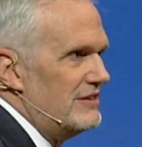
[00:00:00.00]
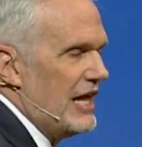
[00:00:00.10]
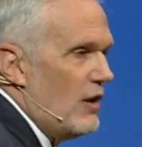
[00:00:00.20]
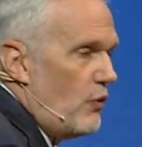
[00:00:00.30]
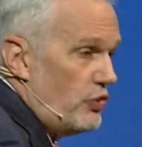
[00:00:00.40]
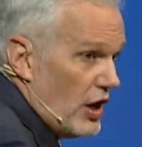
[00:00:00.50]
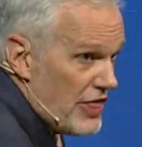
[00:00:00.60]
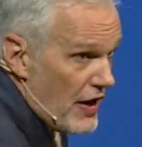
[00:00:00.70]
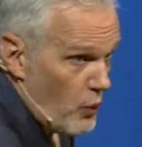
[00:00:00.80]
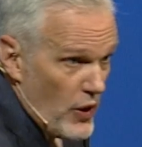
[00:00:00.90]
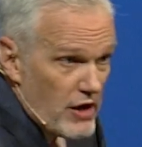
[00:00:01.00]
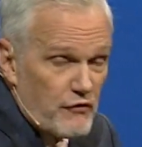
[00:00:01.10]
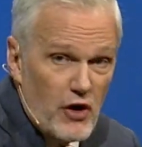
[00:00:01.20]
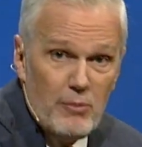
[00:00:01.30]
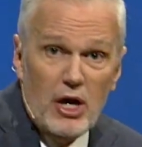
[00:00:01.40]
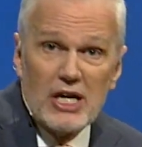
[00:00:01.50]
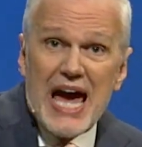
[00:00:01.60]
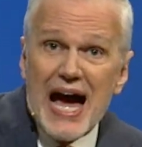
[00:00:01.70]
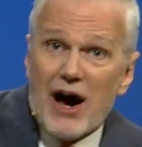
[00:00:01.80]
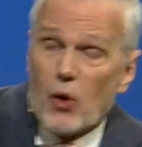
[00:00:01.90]
They went from
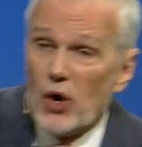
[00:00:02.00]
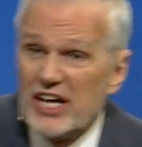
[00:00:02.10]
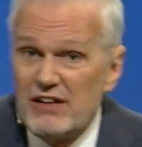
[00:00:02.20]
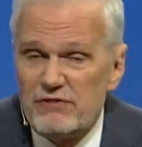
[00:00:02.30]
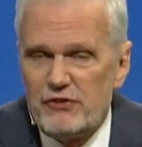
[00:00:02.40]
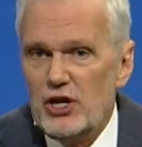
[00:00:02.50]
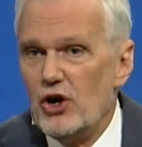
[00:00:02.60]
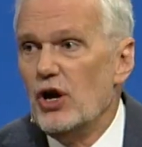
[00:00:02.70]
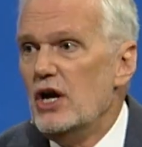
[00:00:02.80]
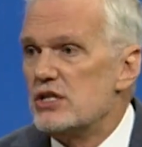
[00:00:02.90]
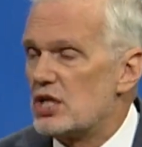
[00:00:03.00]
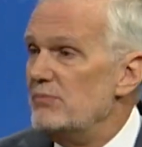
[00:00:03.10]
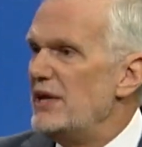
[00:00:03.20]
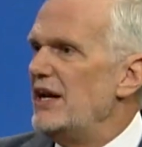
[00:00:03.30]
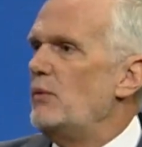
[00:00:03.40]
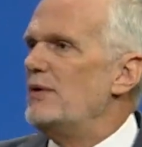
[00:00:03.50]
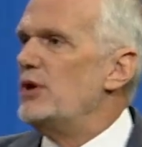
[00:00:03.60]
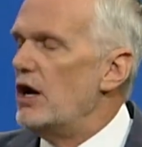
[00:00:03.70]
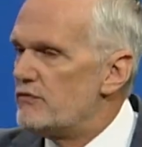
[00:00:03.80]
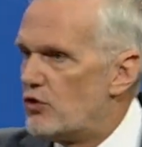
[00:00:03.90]
cowering in fear to men and
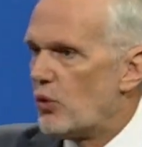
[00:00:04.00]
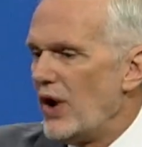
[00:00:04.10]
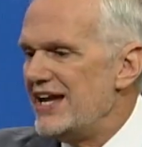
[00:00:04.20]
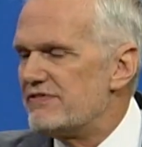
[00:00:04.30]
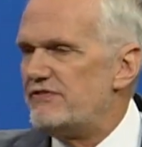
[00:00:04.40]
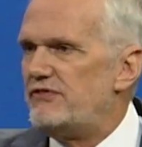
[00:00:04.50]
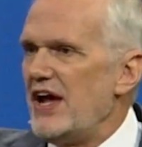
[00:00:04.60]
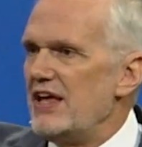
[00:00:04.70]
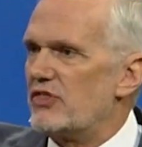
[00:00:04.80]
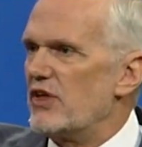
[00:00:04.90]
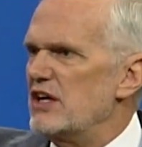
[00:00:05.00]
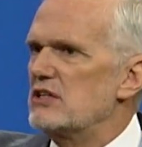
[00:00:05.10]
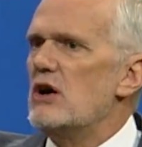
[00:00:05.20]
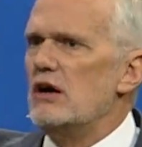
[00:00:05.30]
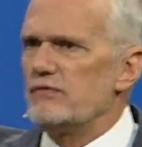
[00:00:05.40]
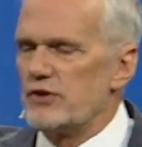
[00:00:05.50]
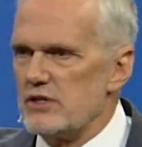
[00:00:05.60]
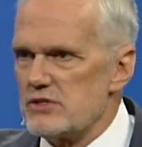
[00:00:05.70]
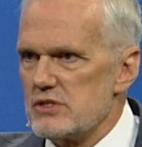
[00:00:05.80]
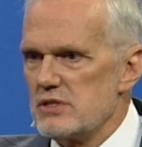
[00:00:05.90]
women of great faith and
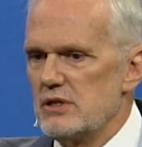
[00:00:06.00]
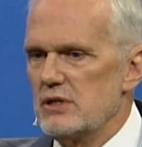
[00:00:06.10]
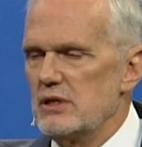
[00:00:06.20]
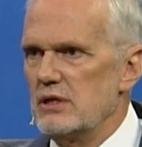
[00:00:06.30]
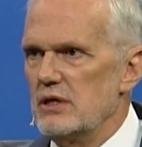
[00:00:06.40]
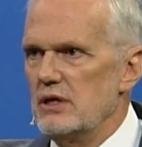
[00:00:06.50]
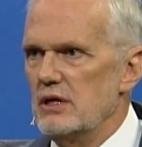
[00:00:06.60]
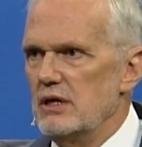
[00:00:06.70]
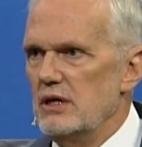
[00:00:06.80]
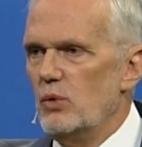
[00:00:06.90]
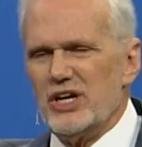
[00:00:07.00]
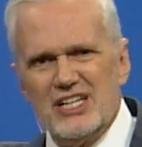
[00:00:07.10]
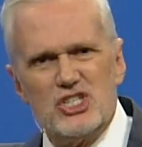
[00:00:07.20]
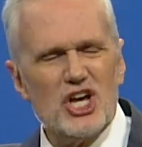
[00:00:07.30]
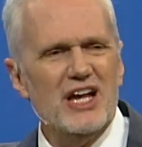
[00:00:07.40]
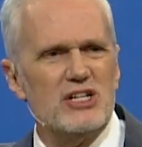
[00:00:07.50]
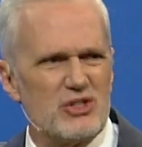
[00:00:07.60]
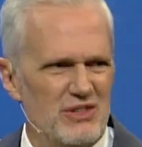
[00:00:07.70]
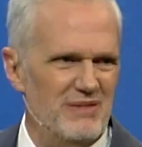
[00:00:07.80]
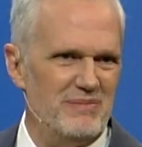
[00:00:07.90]
confidence. What can
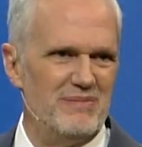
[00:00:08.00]
change them?